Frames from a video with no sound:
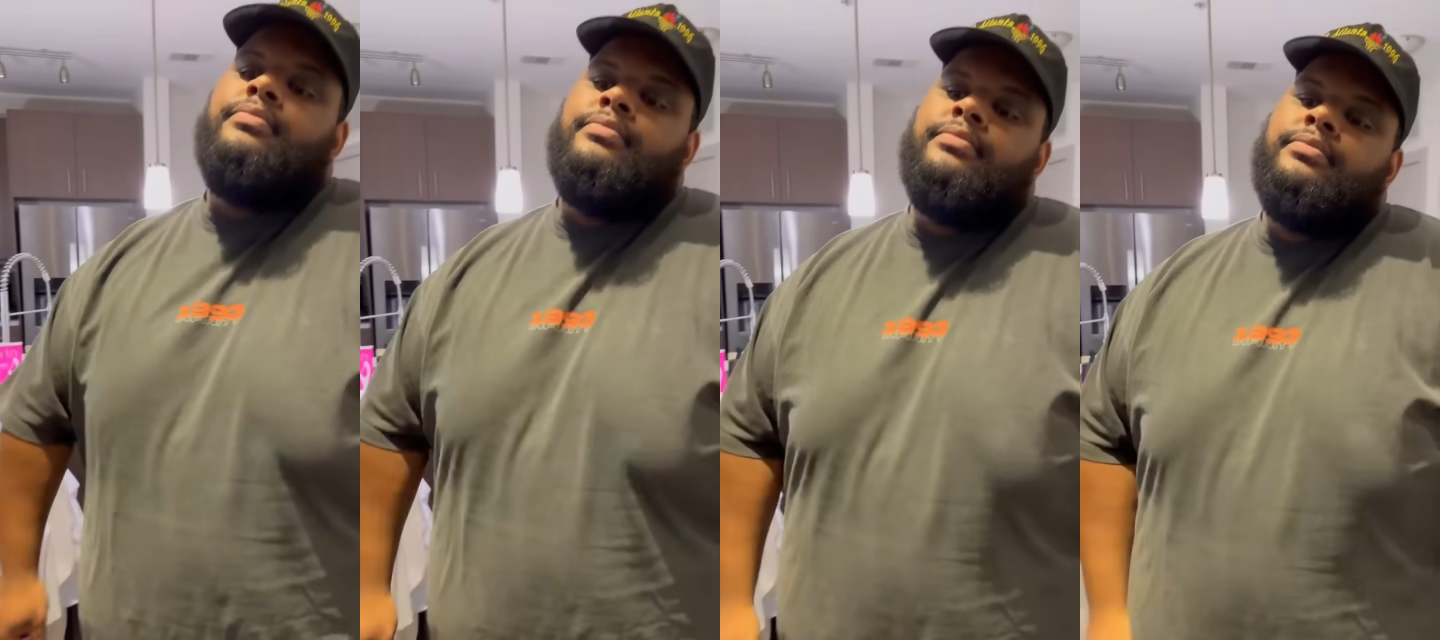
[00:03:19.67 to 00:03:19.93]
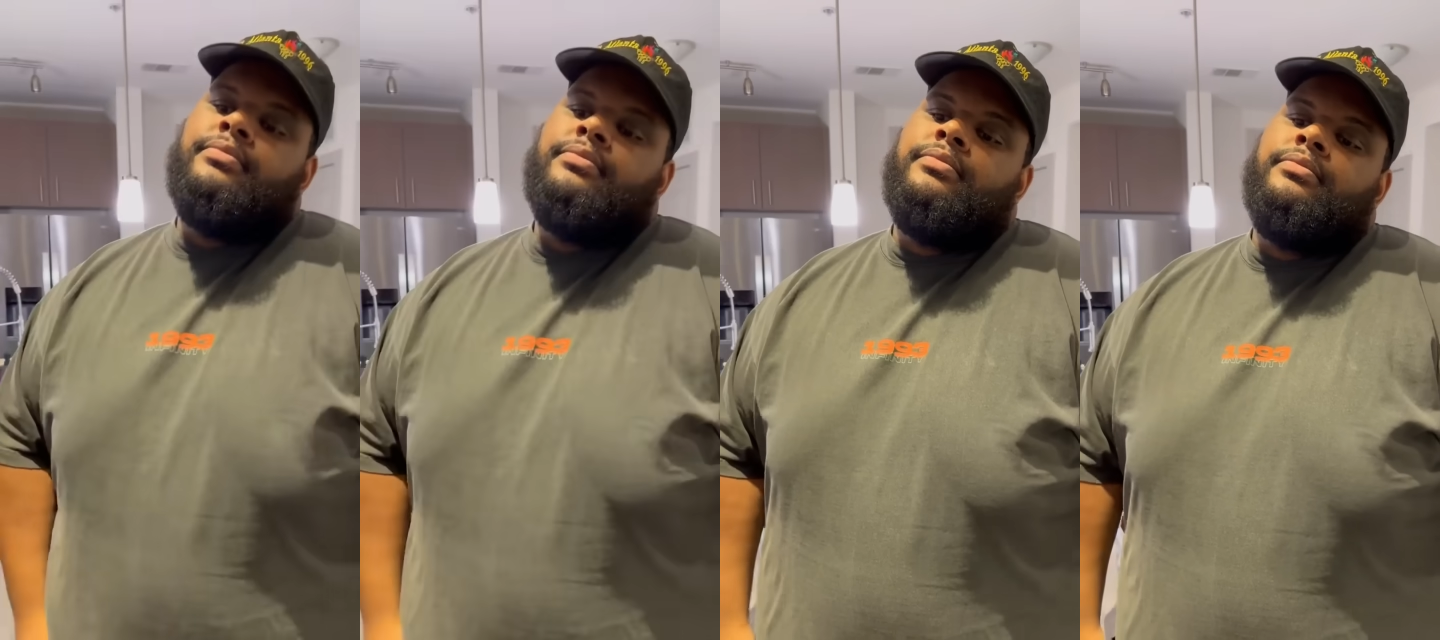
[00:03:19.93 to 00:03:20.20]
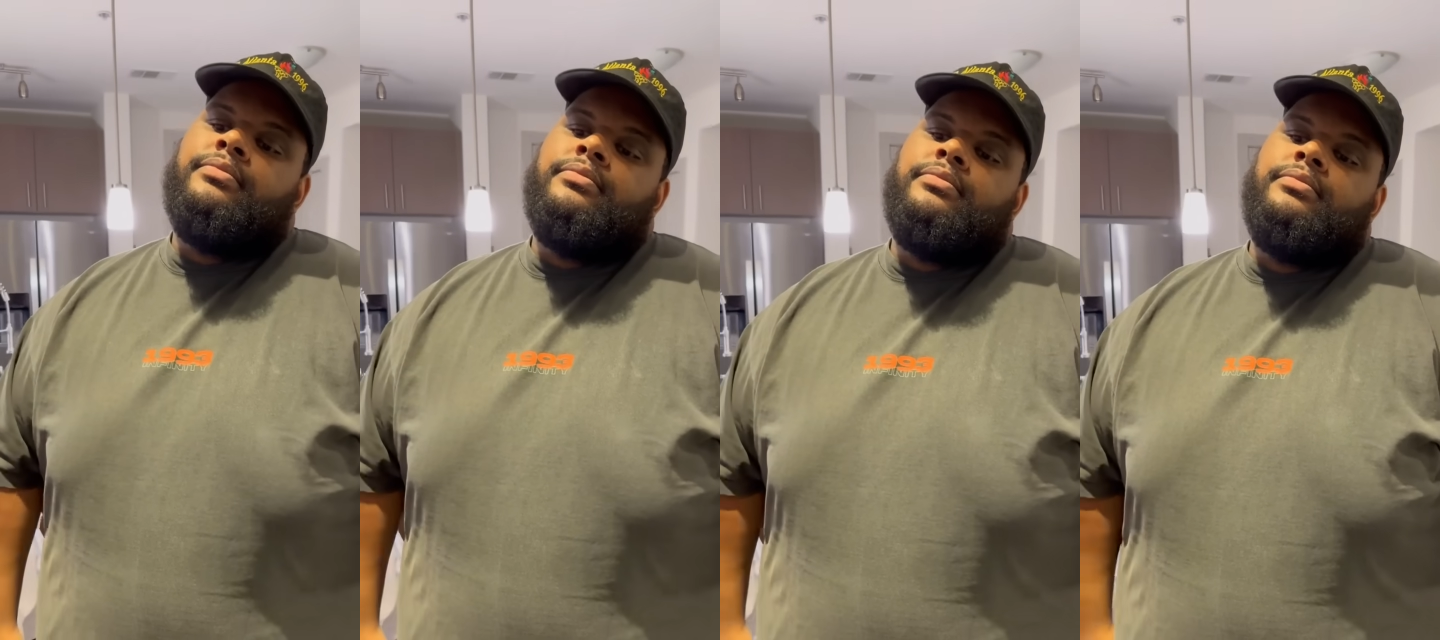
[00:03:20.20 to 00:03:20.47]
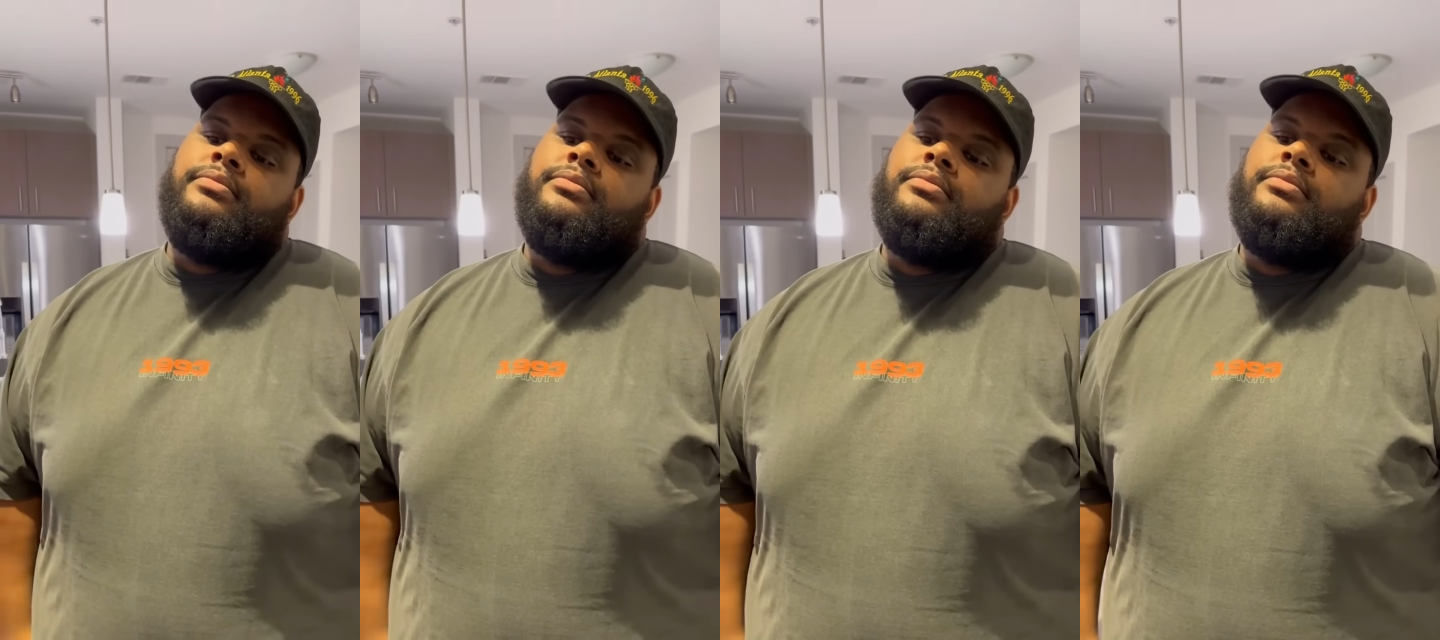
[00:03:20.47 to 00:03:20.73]
cons,
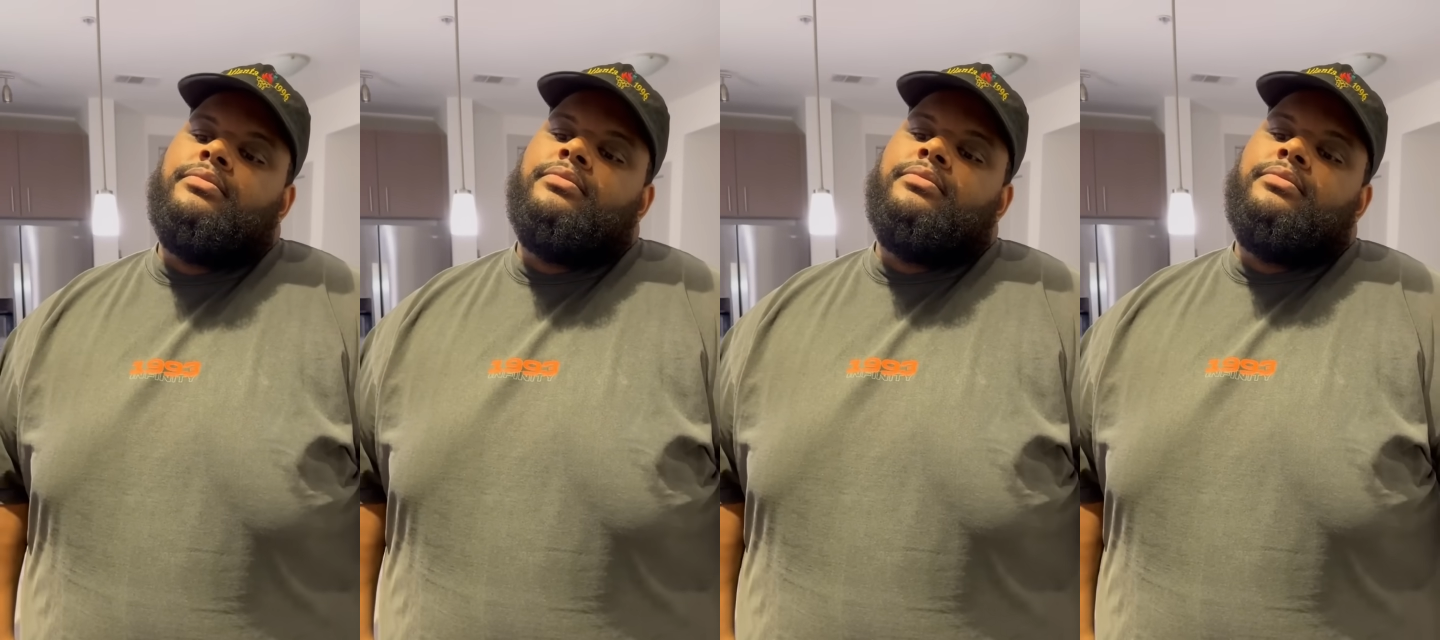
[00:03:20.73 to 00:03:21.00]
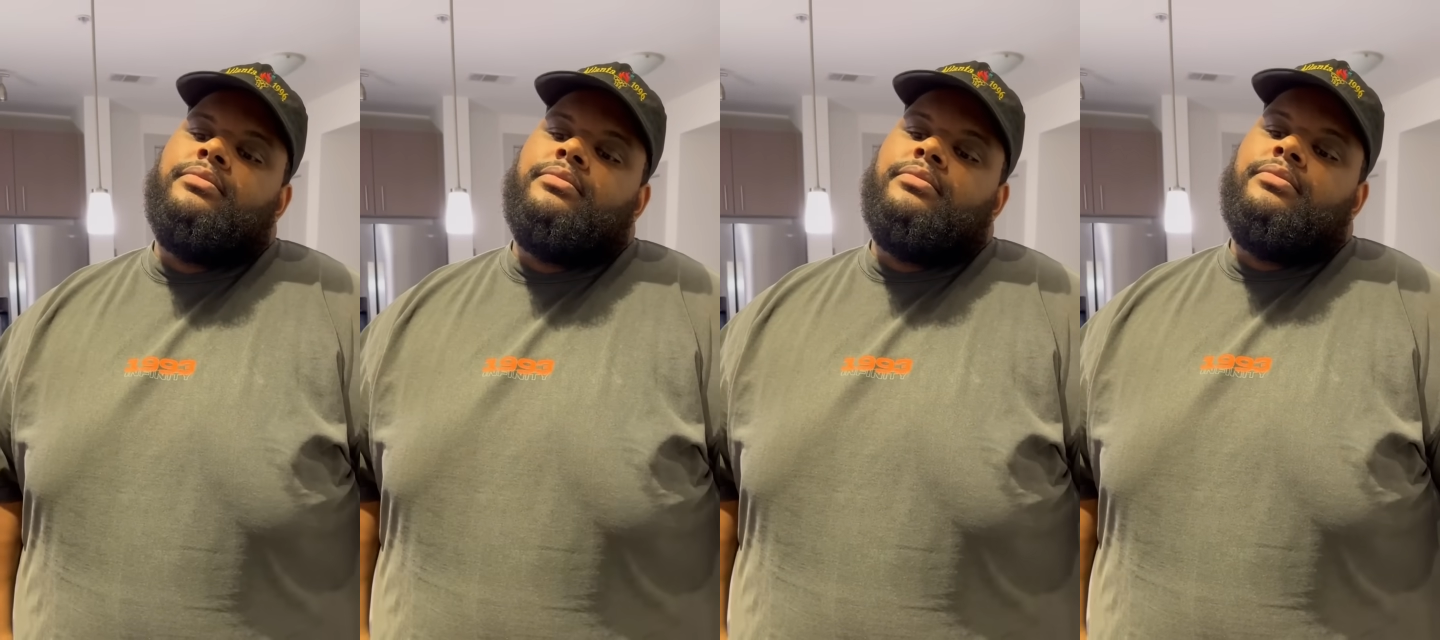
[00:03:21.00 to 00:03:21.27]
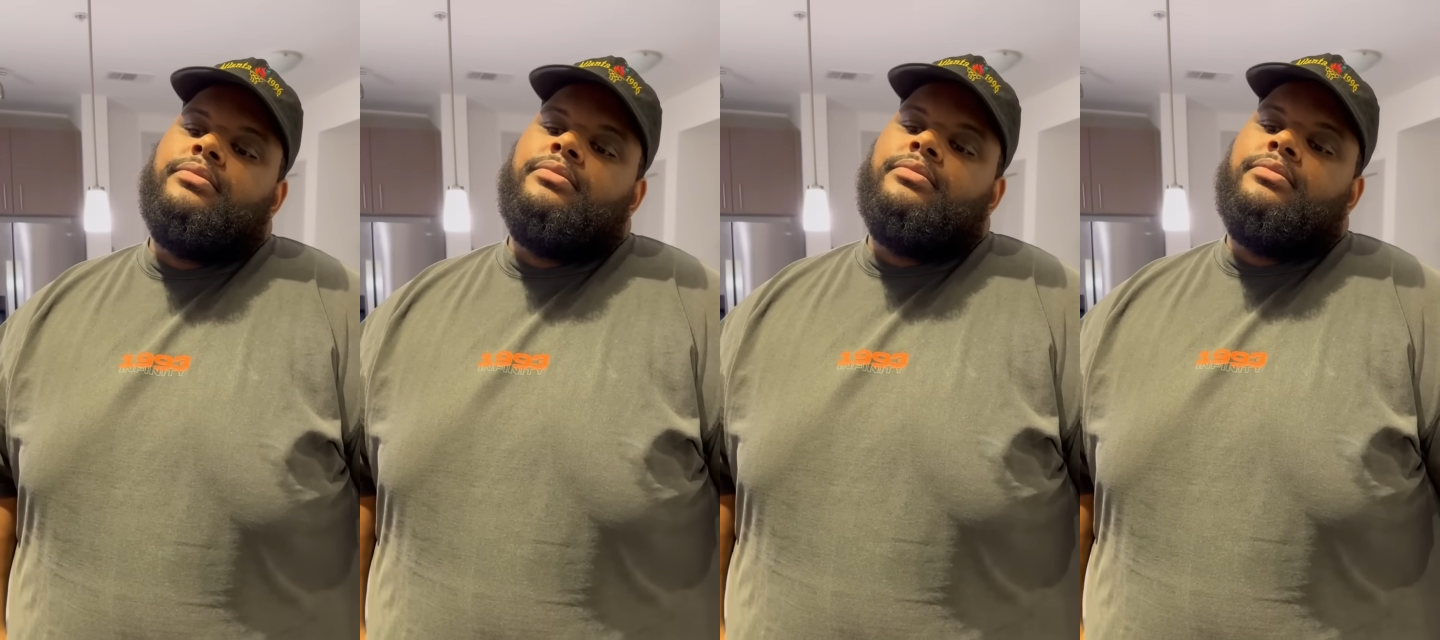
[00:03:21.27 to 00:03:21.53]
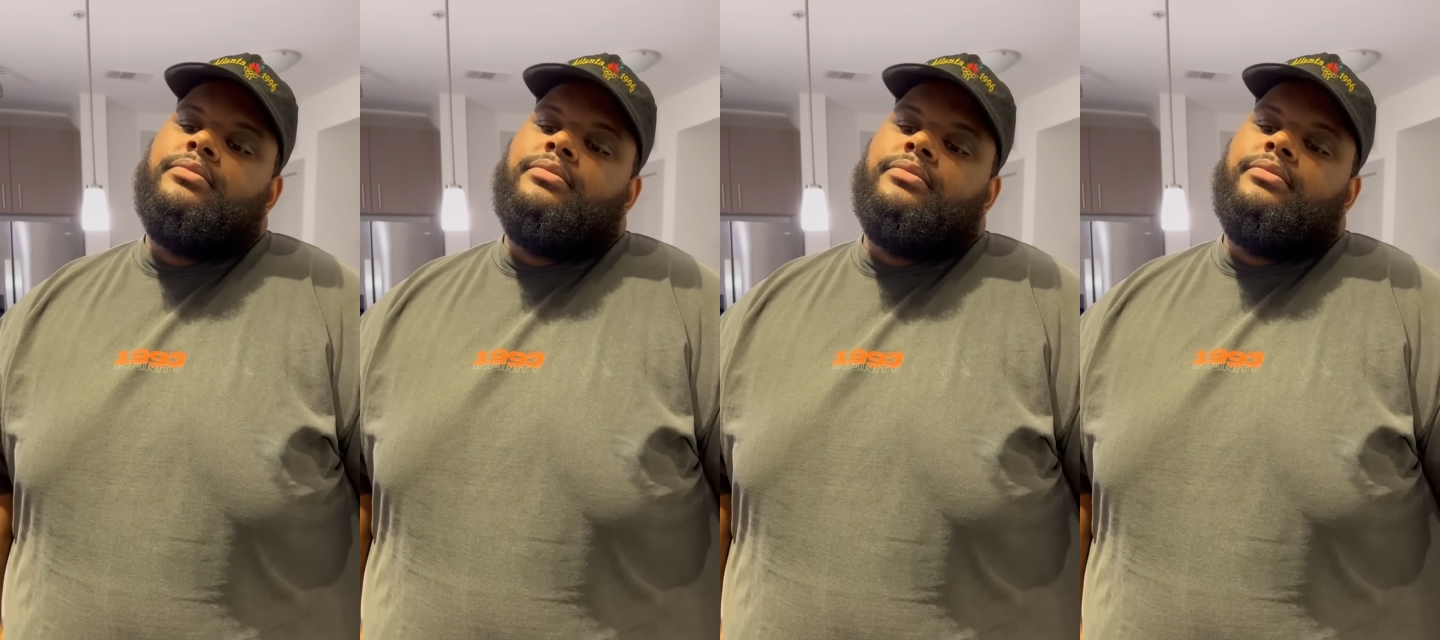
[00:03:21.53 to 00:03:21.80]
you should
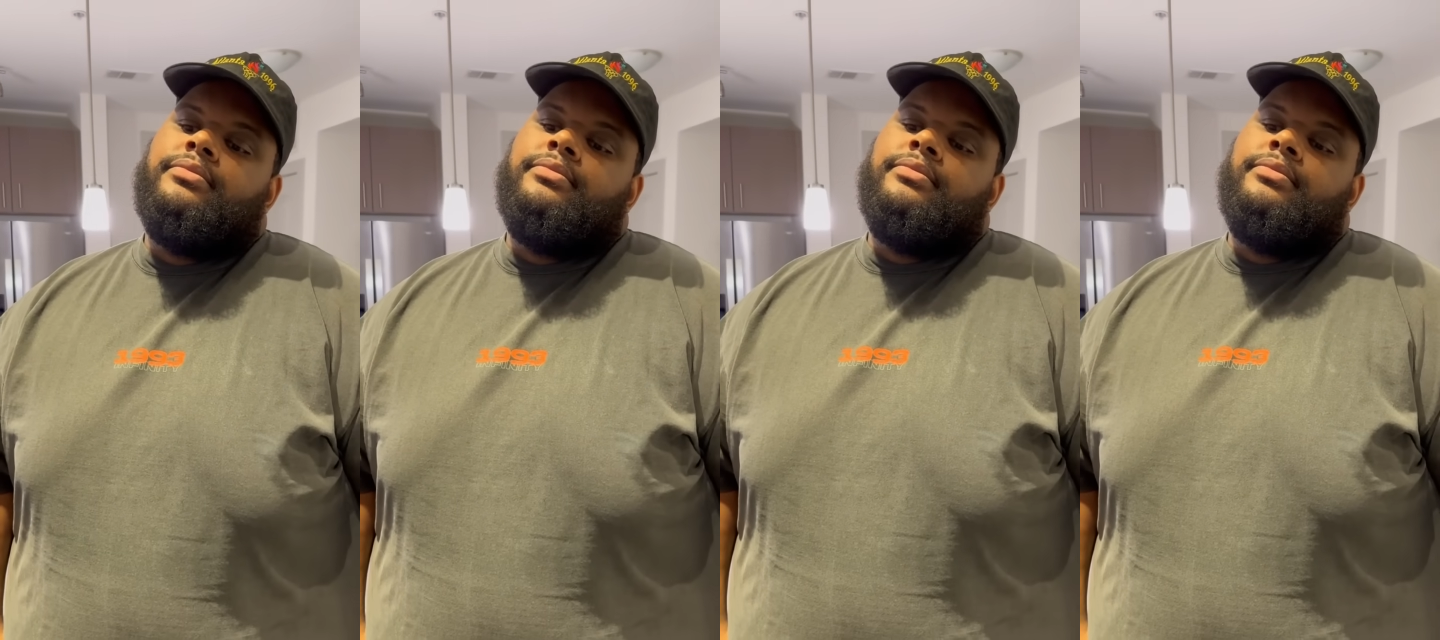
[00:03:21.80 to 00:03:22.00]
go.